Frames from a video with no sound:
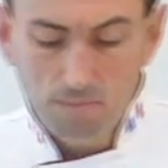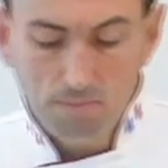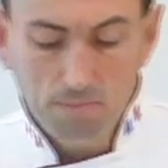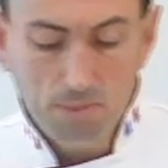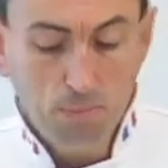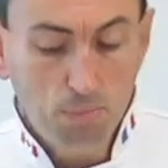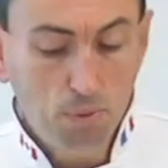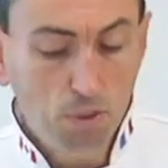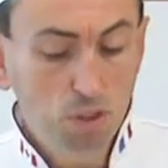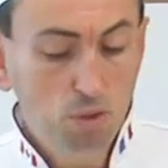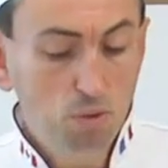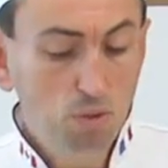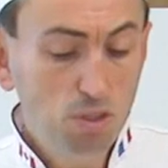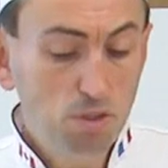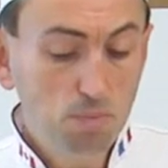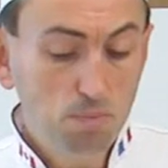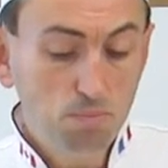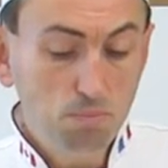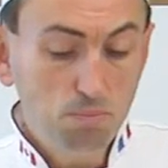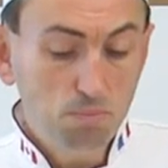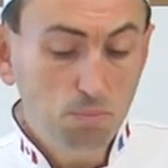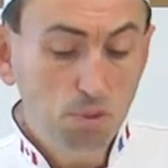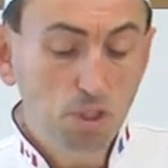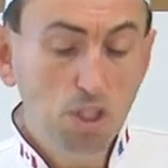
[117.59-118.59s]
My potato is
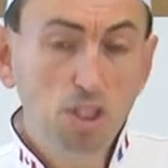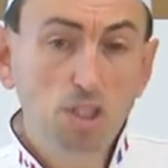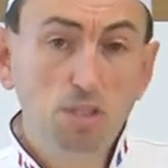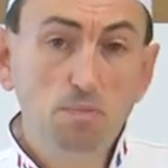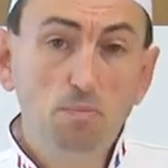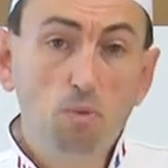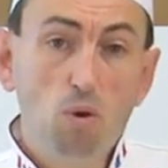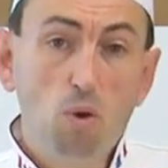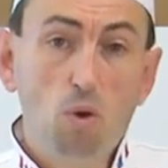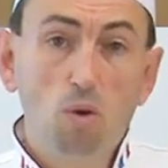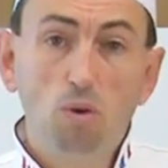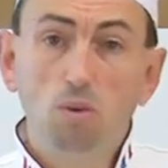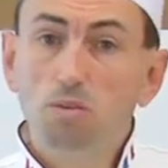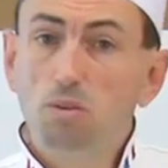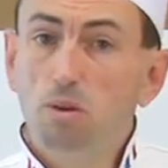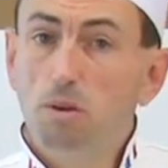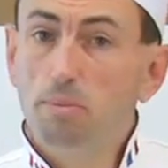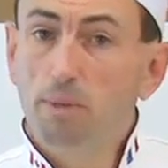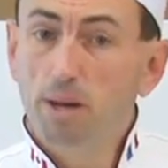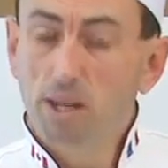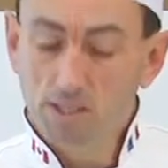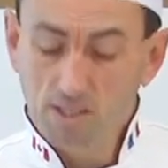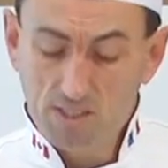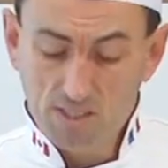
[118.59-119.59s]
pretty small,
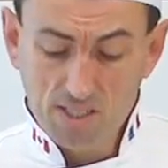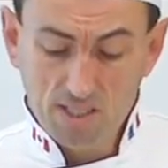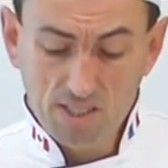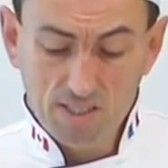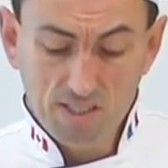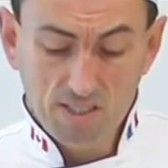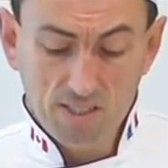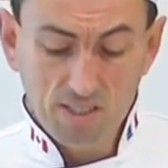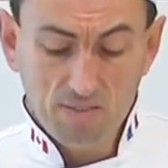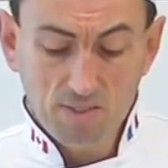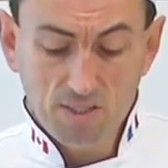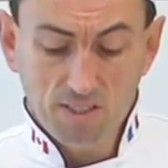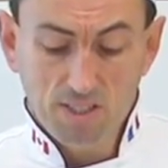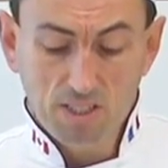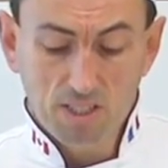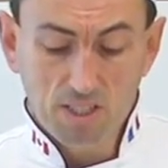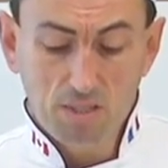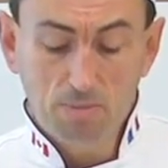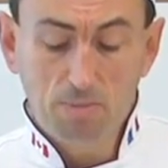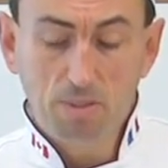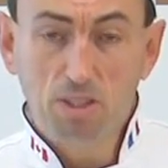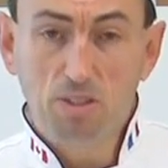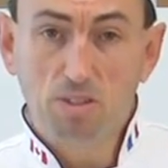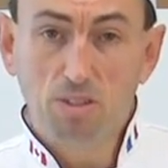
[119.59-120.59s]
about 6-7
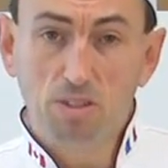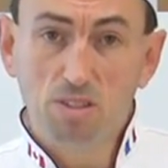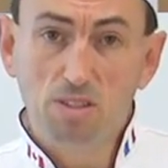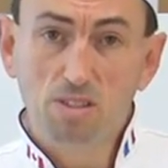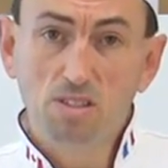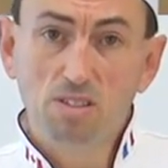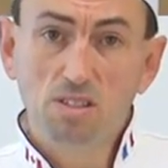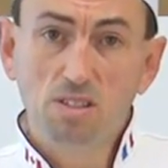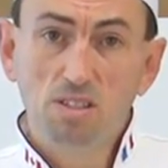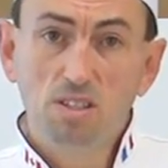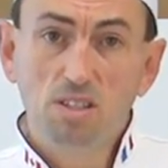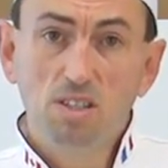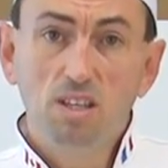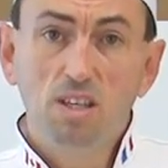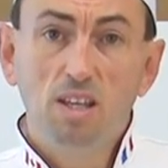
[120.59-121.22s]
centimeters.